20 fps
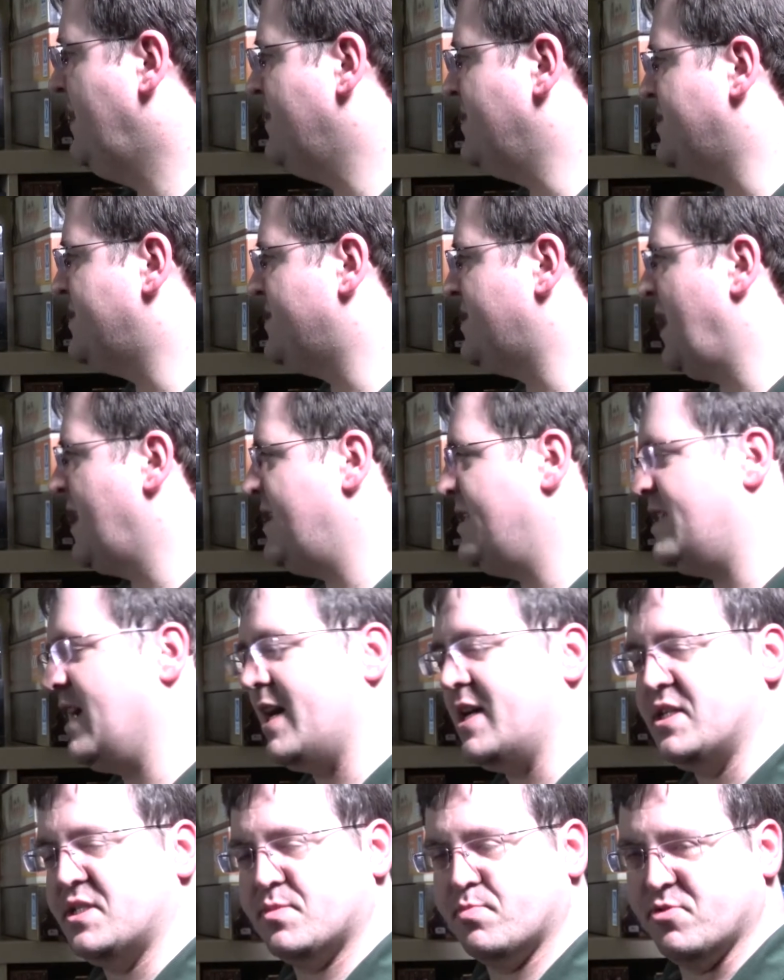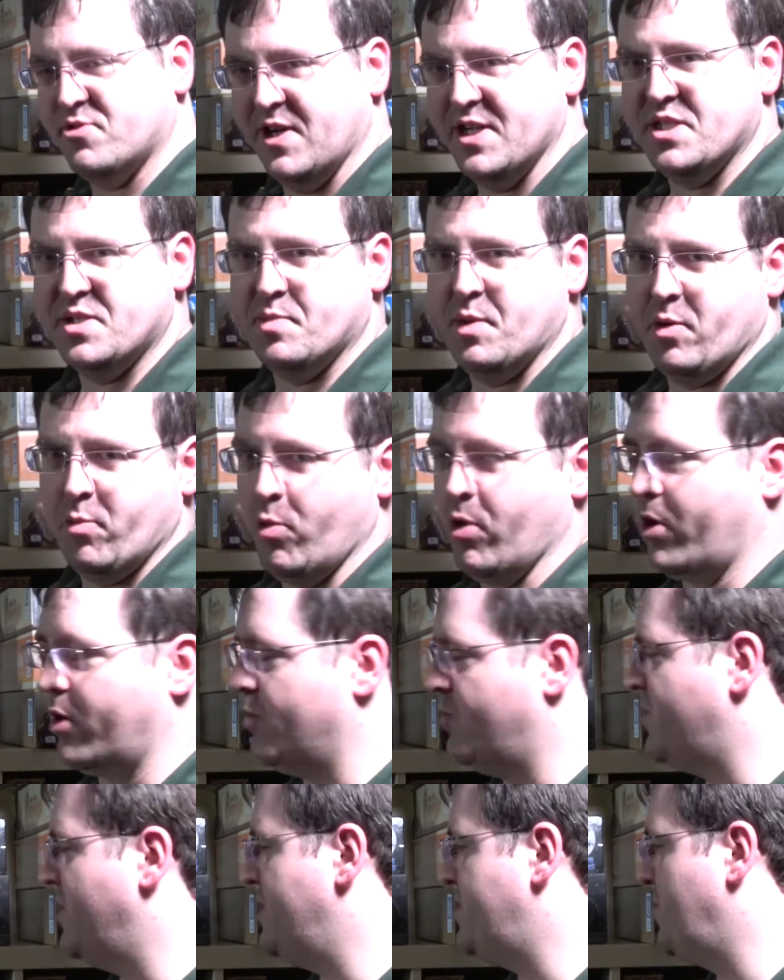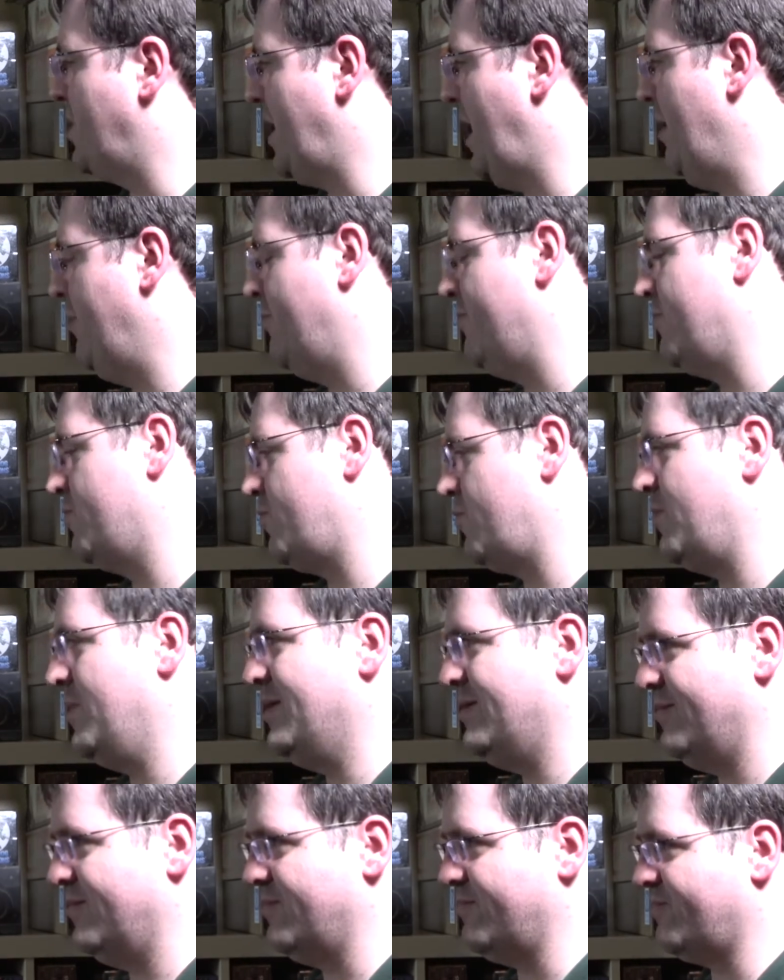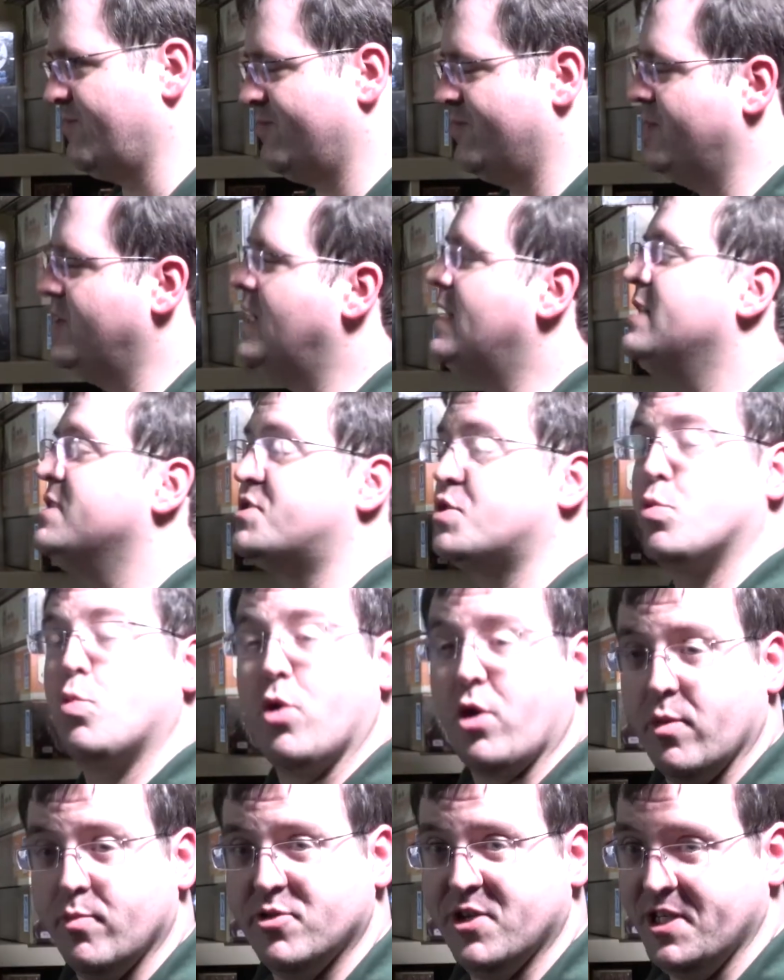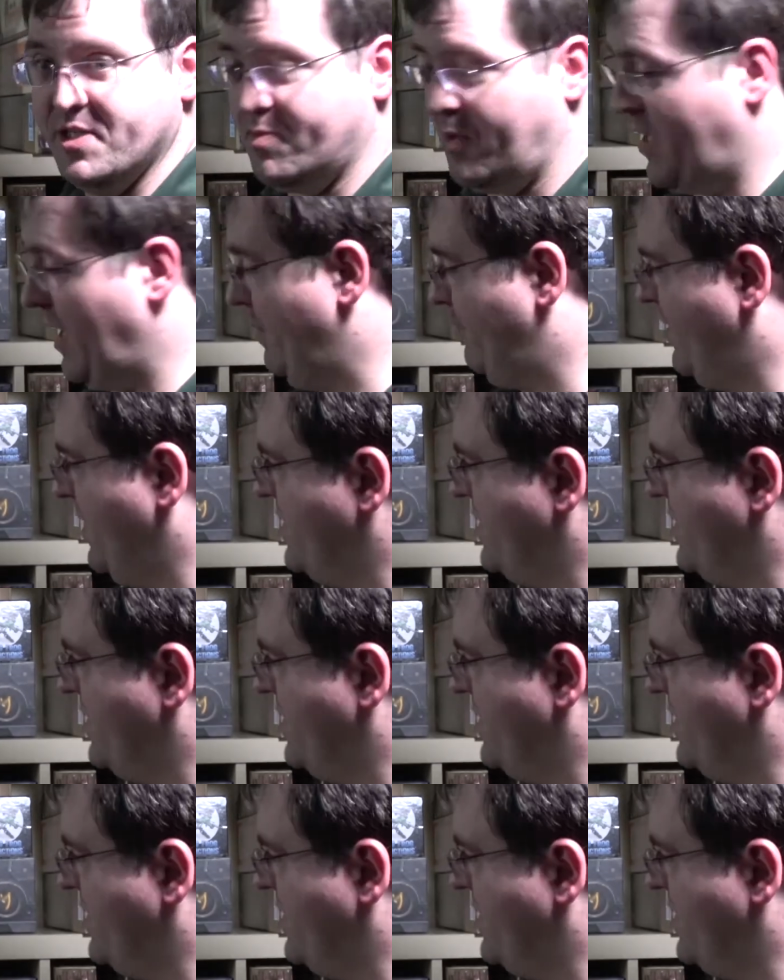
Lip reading: dice placement, worker placement game. It's a worker placement game.